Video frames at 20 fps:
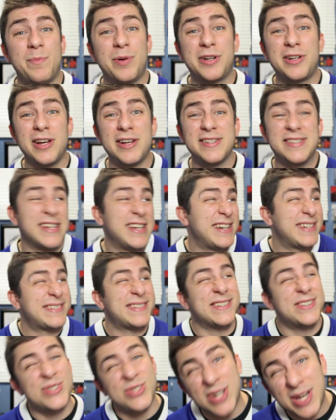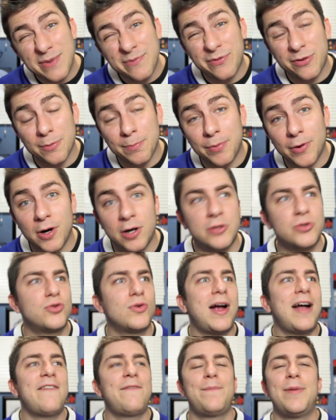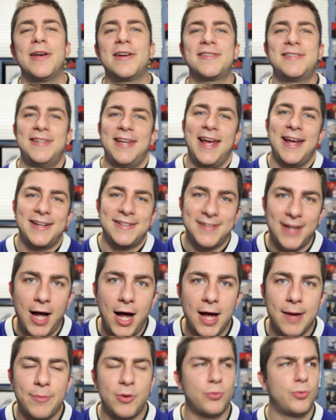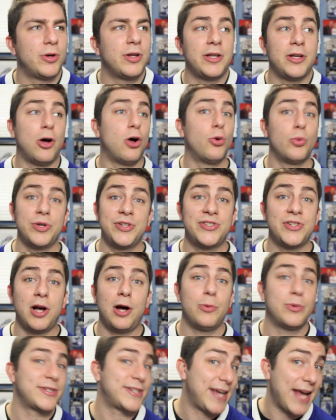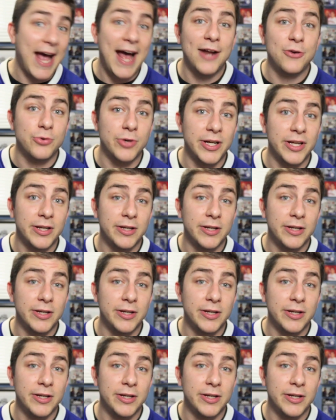Because, and it's a shame for Burke, draft picks take time and really all we saw was Kadri.